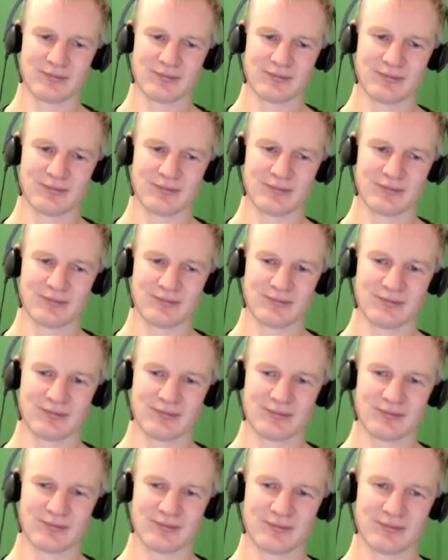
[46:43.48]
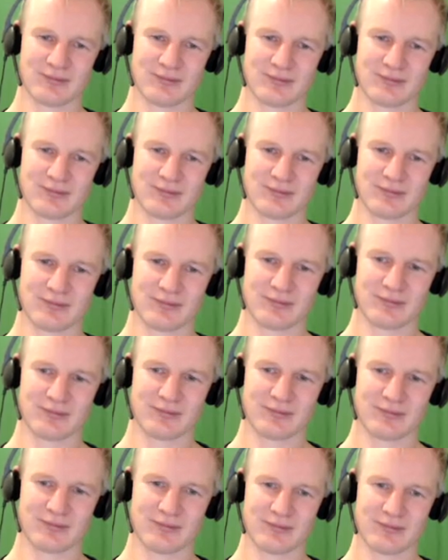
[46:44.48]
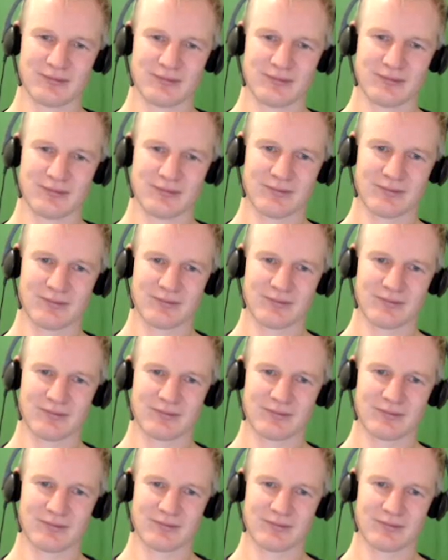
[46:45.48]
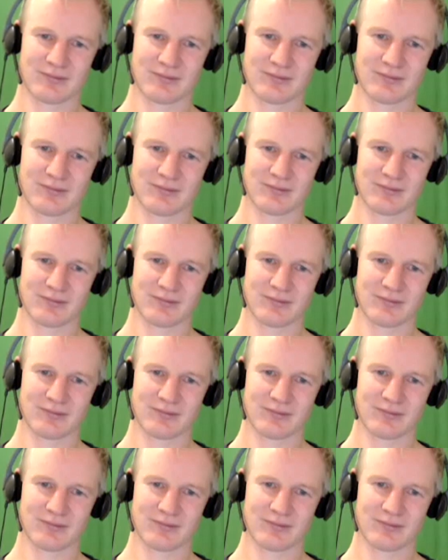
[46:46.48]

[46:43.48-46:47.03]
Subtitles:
The person shown says nothing.